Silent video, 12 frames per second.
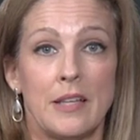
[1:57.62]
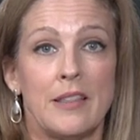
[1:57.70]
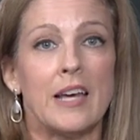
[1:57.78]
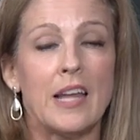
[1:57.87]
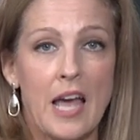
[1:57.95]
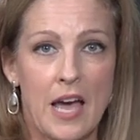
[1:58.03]

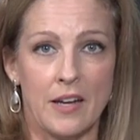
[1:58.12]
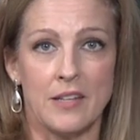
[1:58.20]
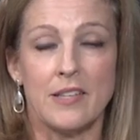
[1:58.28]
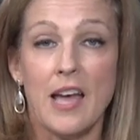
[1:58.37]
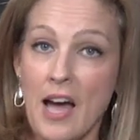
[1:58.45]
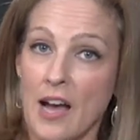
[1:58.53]
that
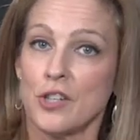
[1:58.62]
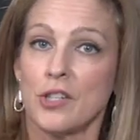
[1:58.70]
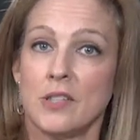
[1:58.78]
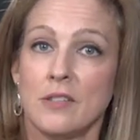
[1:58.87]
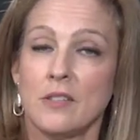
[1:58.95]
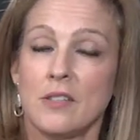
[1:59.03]
Hannah's
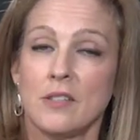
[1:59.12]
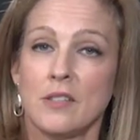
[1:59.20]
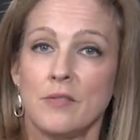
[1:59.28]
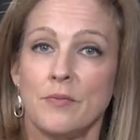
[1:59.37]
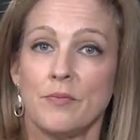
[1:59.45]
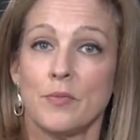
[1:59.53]
actions,
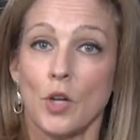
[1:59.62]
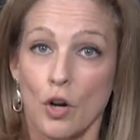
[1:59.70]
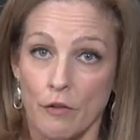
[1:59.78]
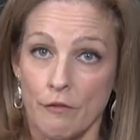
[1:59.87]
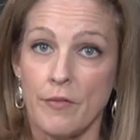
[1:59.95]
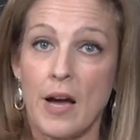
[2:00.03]

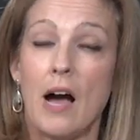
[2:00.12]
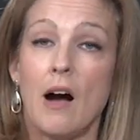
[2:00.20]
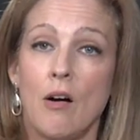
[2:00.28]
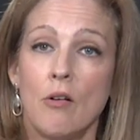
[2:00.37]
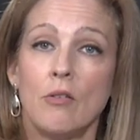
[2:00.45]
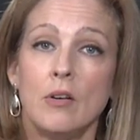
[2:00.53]
her
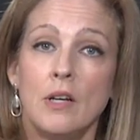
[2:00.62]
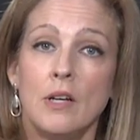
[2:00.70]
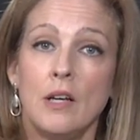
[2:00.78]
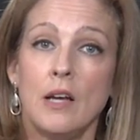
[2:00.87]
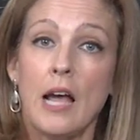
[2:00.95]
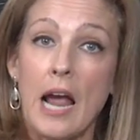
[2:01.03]
vow,
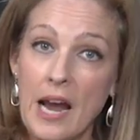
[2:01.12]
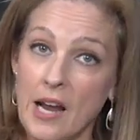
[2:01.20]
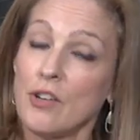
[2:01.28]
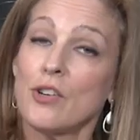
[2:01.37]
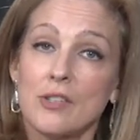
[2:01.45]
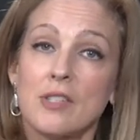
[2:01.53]

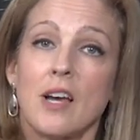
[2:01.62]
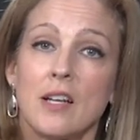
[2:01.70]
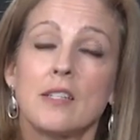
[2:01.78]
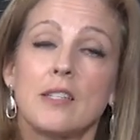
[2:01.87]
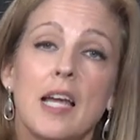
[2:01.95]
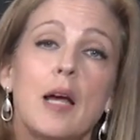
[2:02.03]
and her
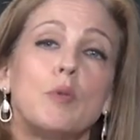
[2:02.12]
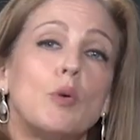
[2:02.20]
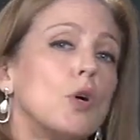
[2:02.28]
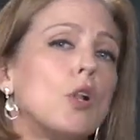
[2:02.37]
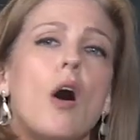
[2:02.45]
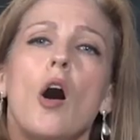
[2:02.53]
son Samuel